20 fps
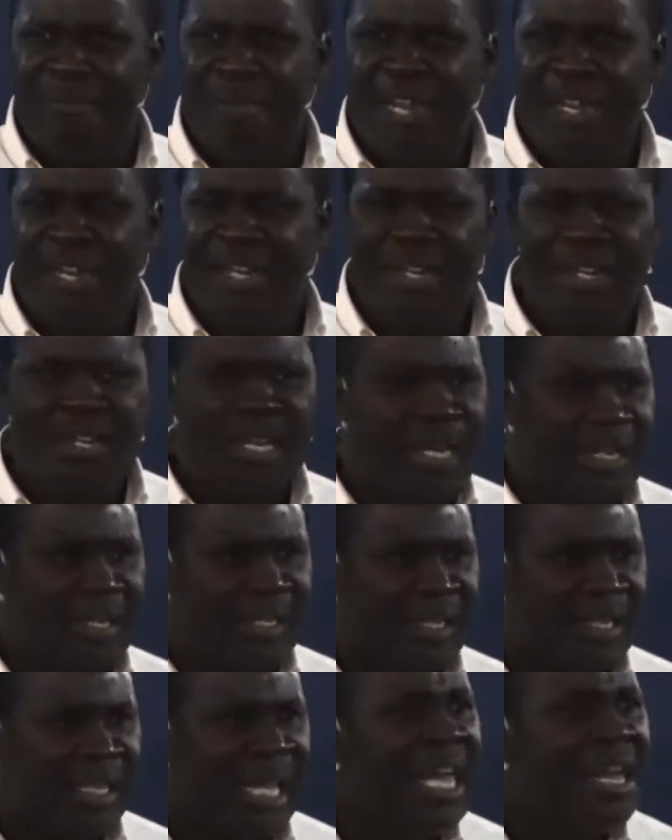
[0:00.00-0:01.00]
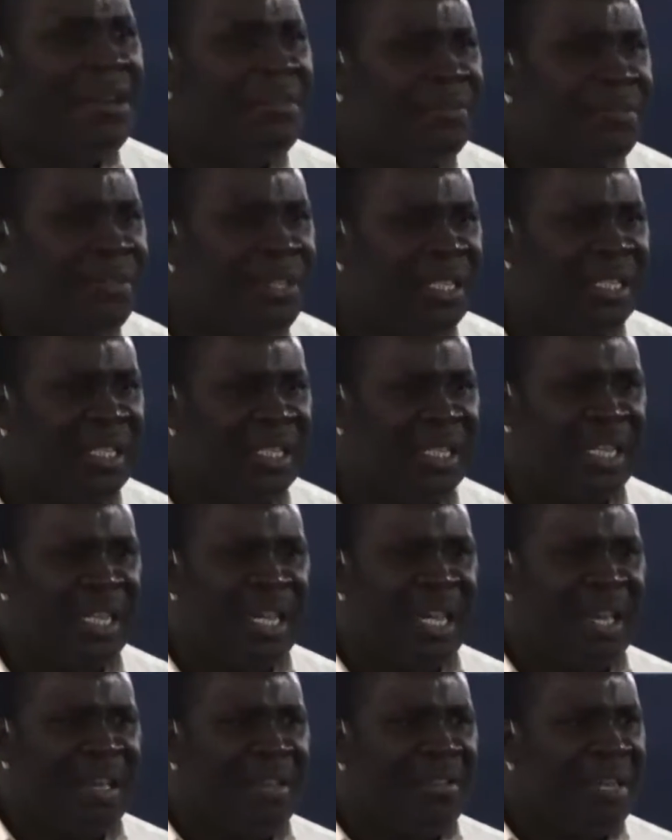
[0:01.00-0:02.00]
I mean, they are saved,
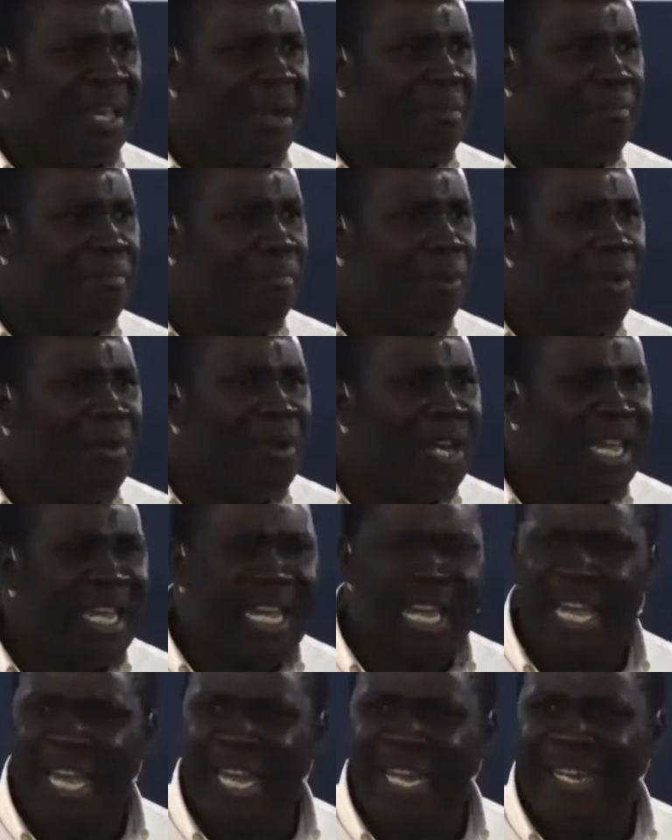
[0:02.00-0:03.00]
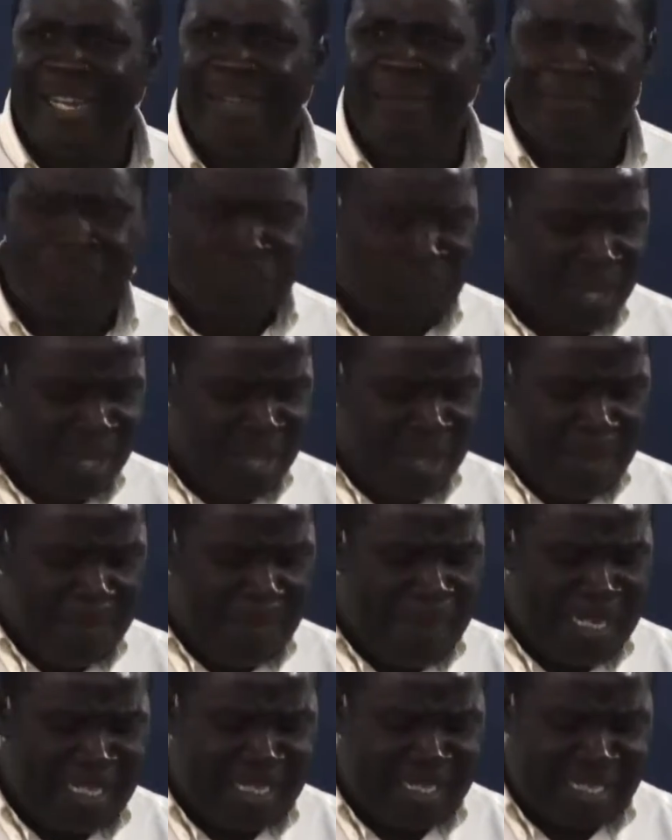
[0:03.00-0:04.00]
they are born again,
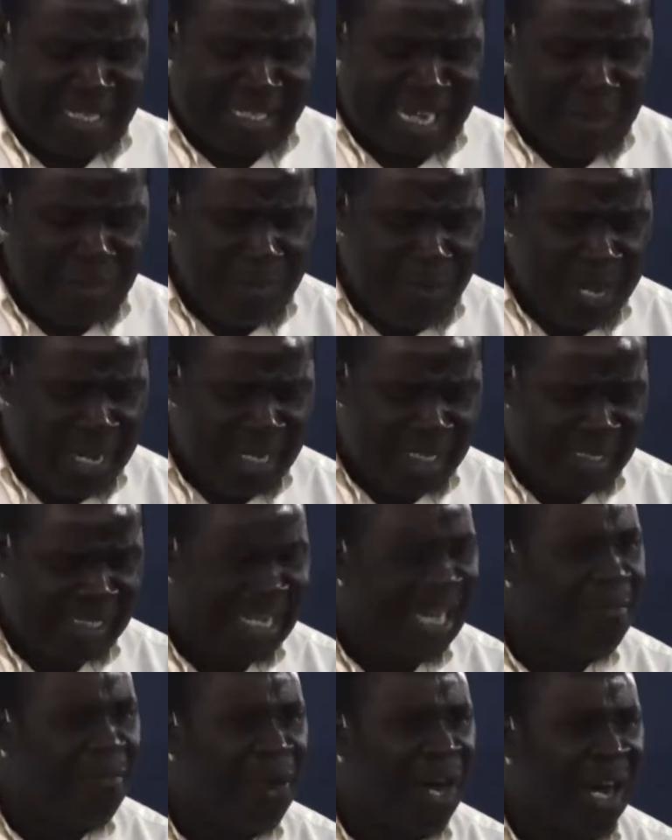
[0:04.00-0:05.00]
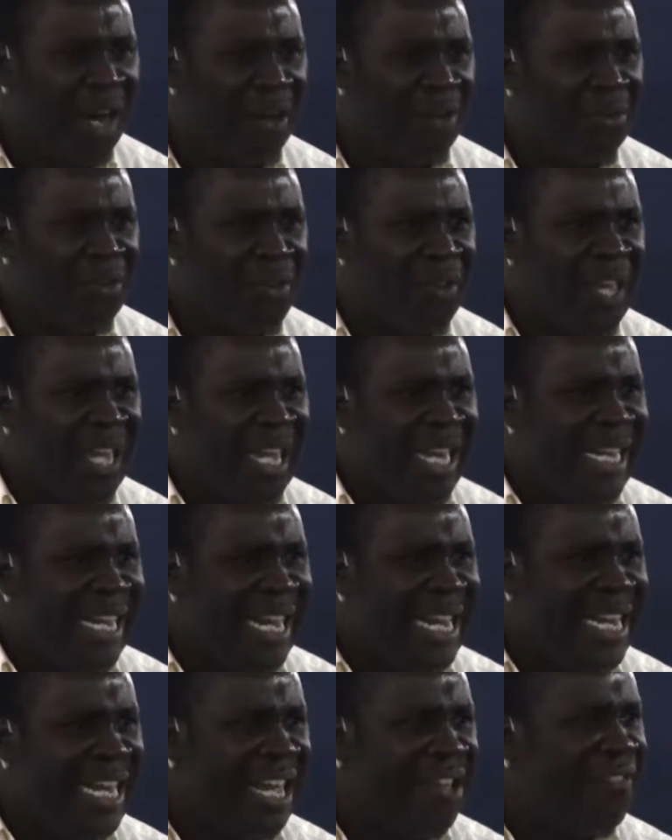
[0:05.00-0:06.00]
but somewhere, somehow,
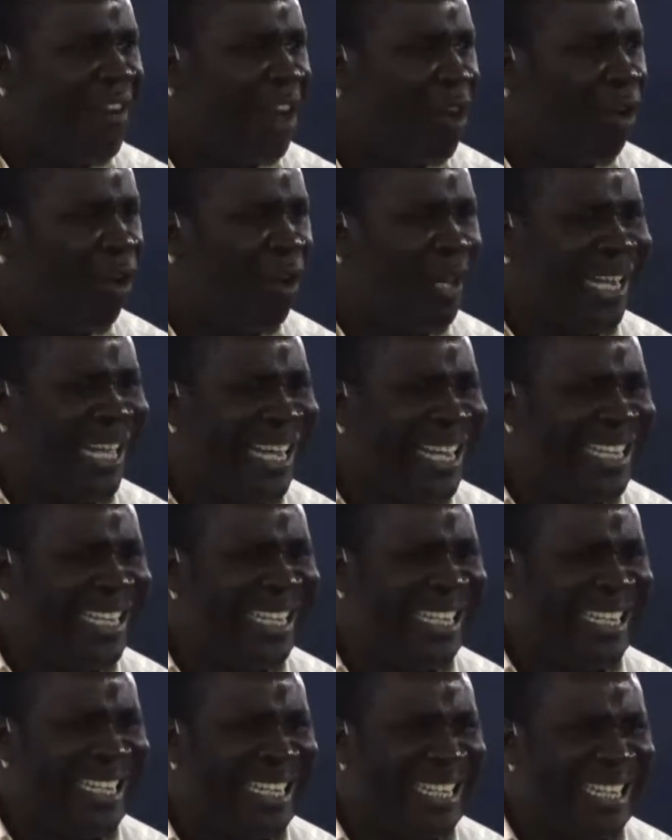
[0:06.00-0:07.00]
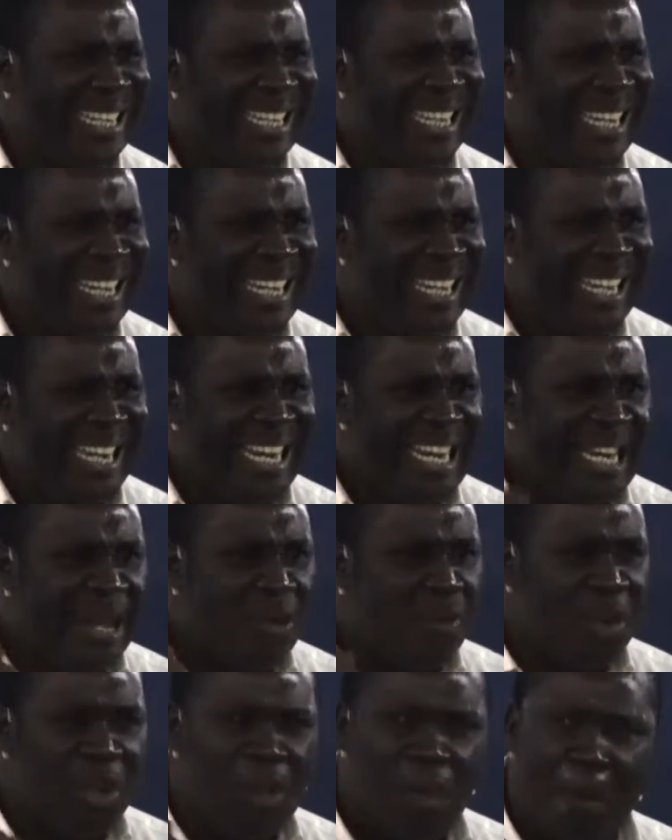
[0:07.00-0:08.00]
they never connected
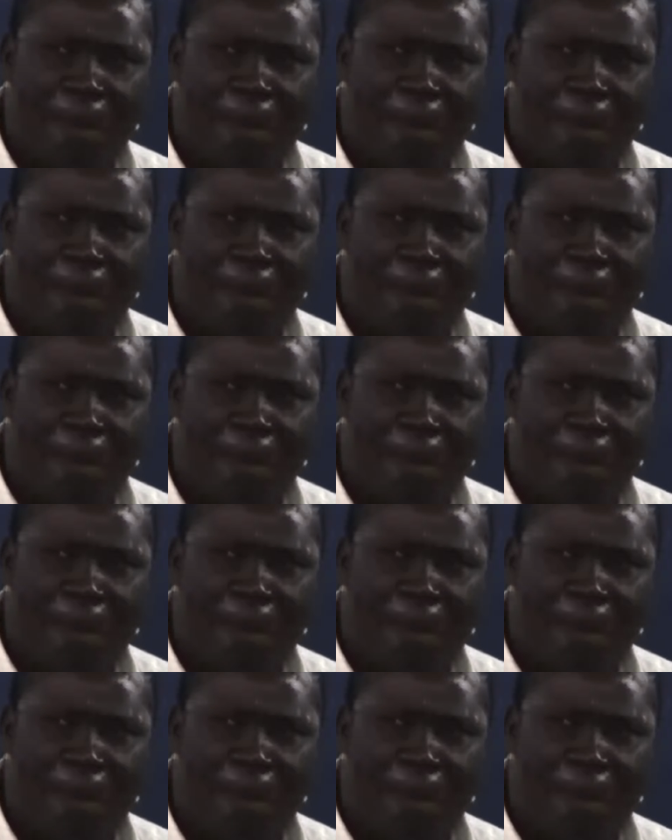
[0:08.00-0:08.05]
in the